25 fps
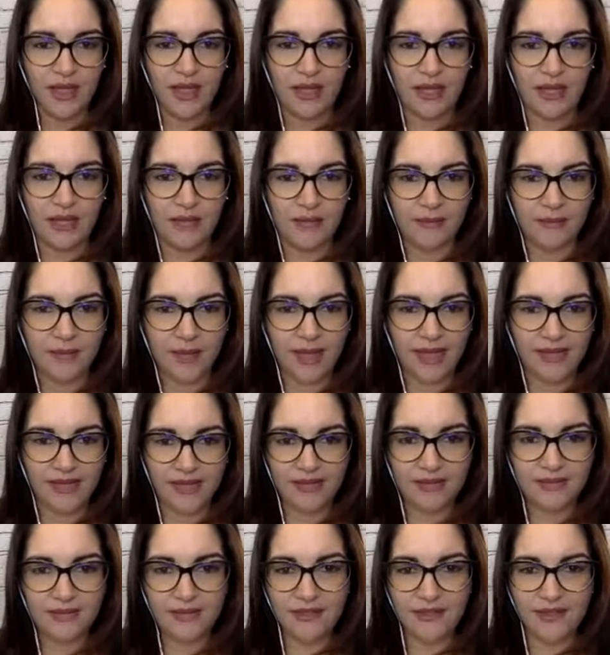And
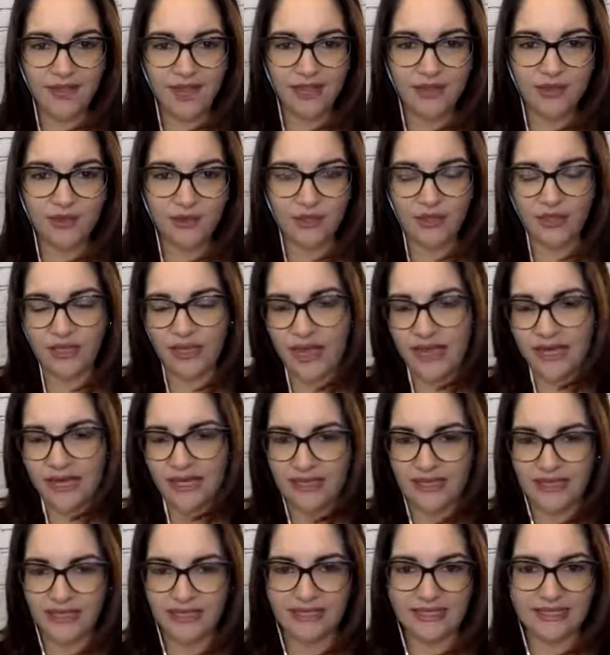even then you kind
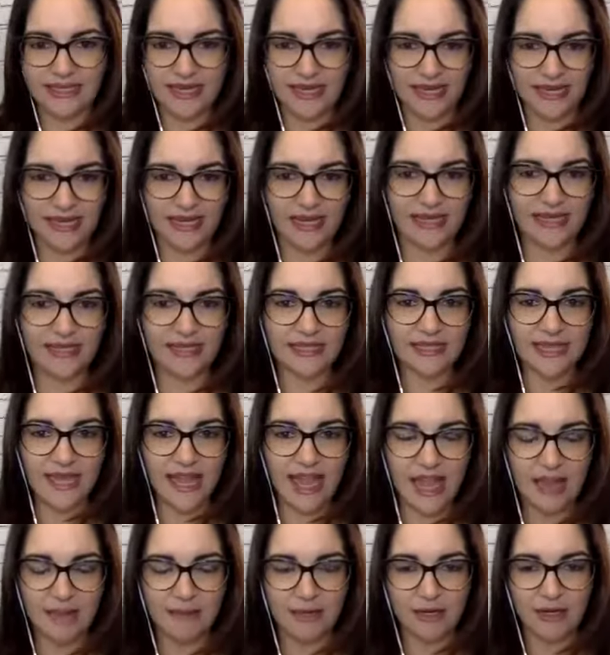of need to dedicate the
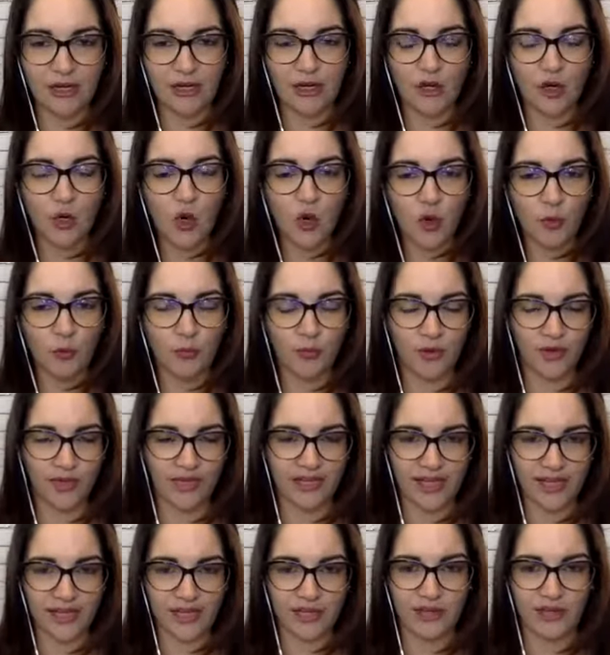time and
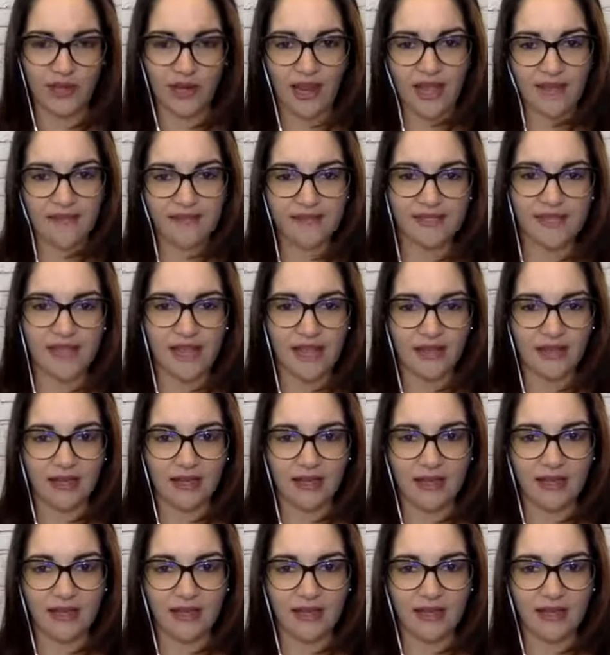incorporate that in your lifestyle.